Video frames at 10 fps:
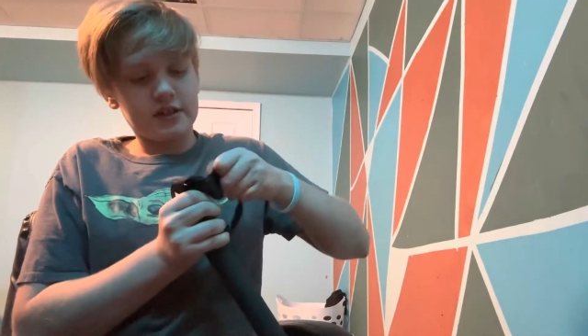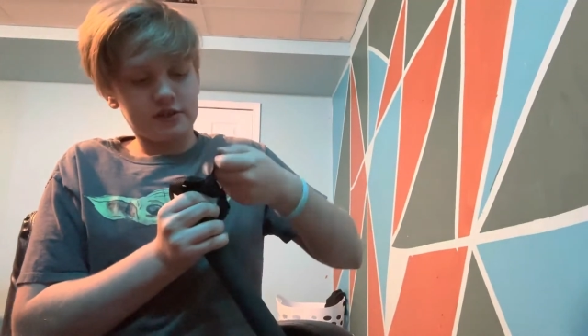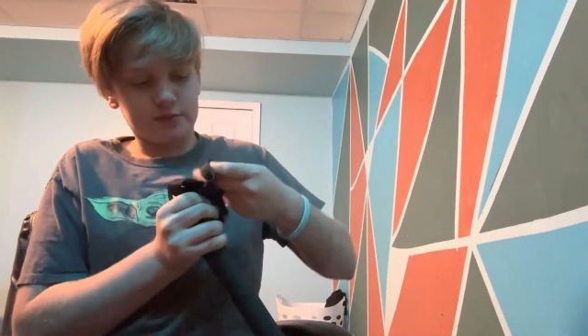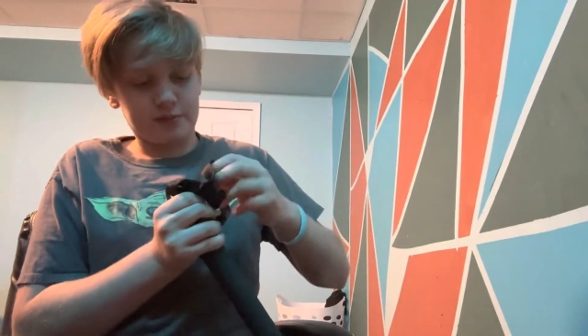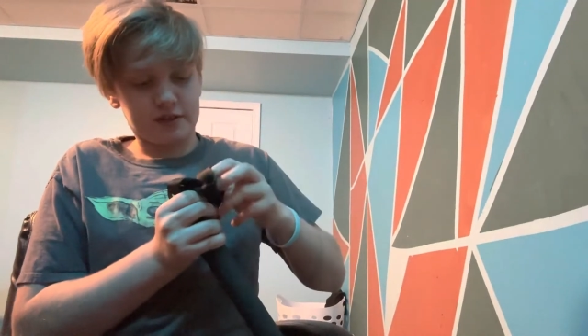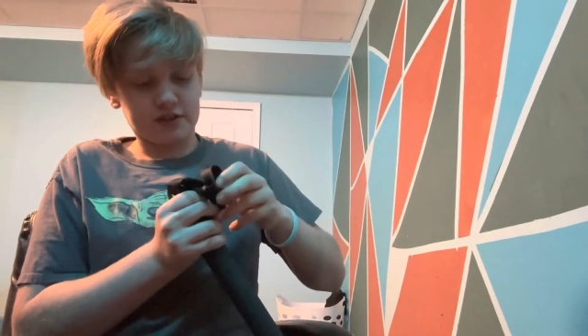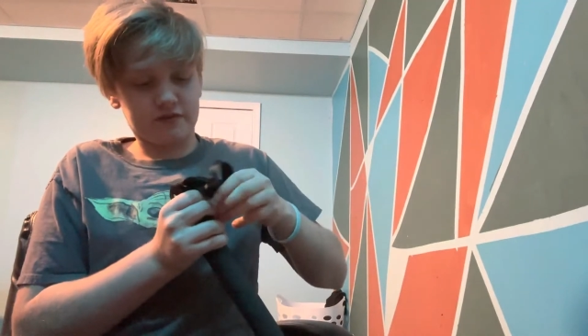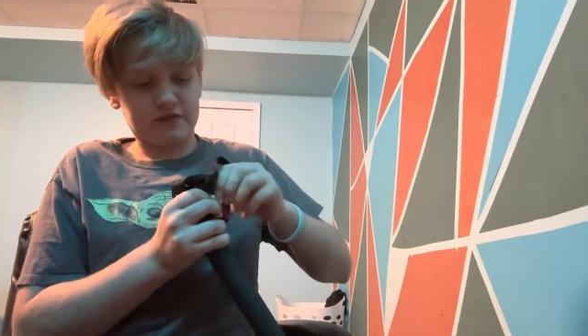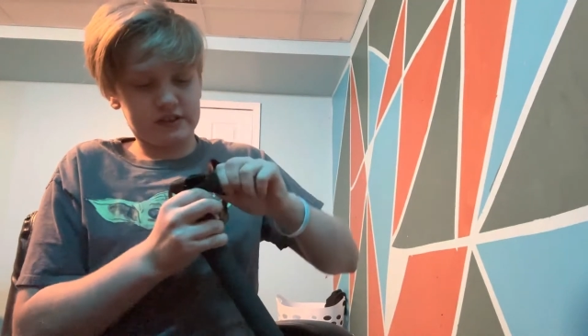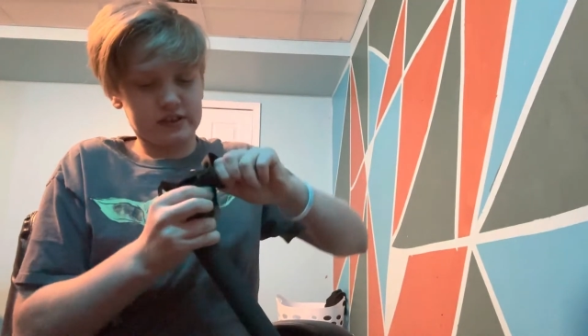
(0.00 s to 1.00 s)
just because
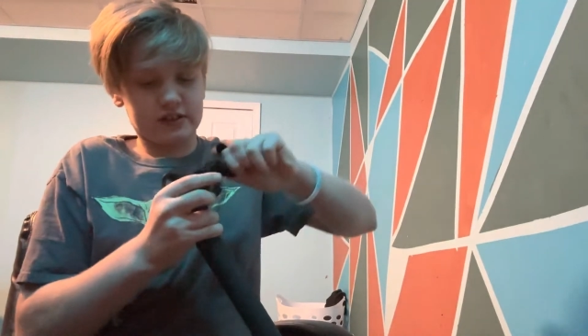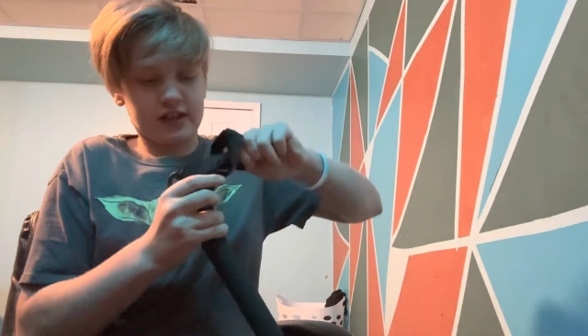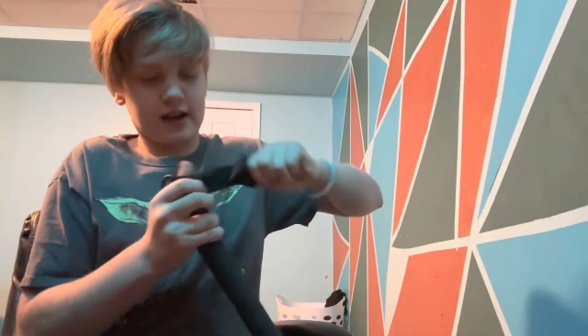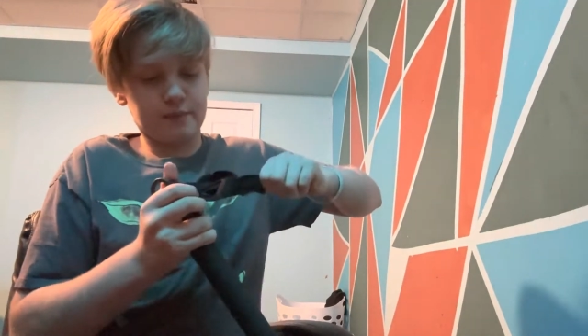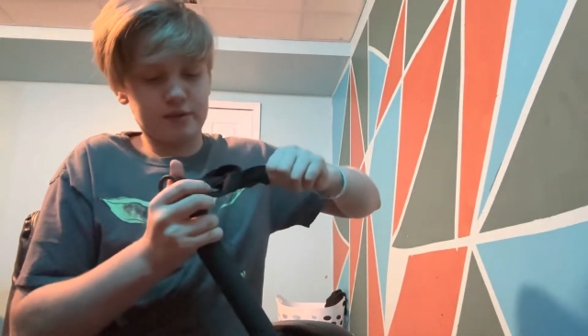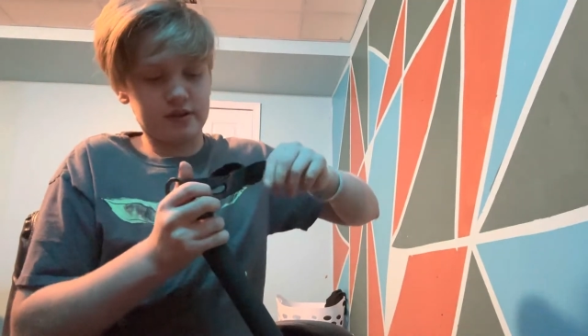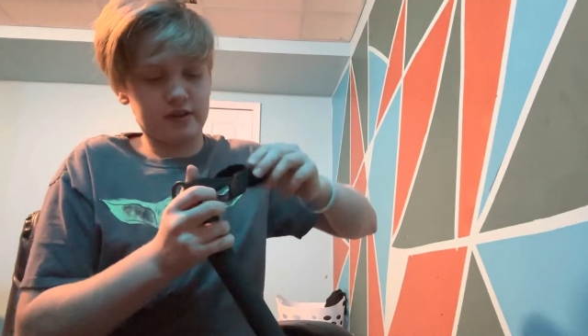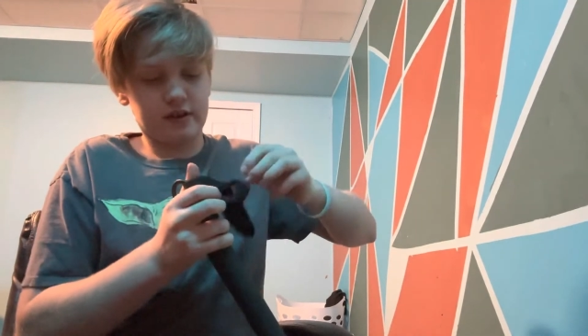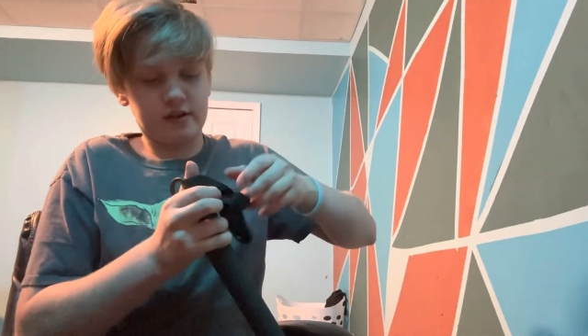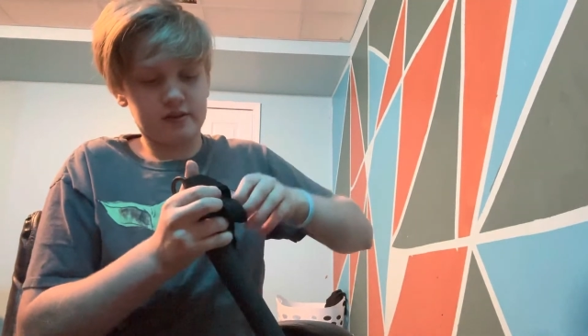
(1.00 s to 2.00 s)
if it does happen to
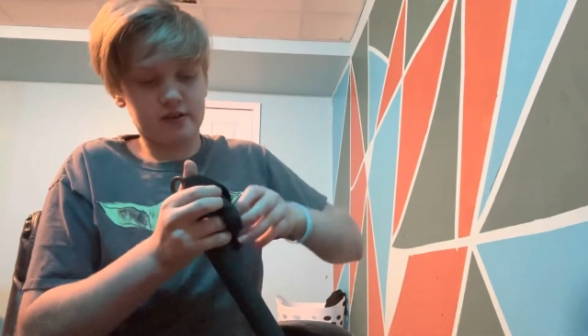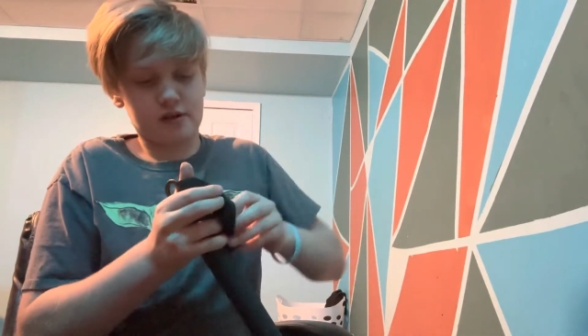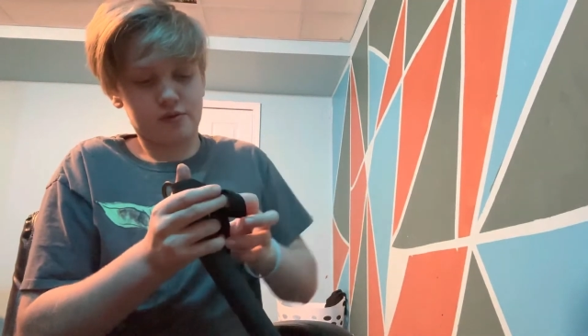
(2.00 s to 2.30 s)
go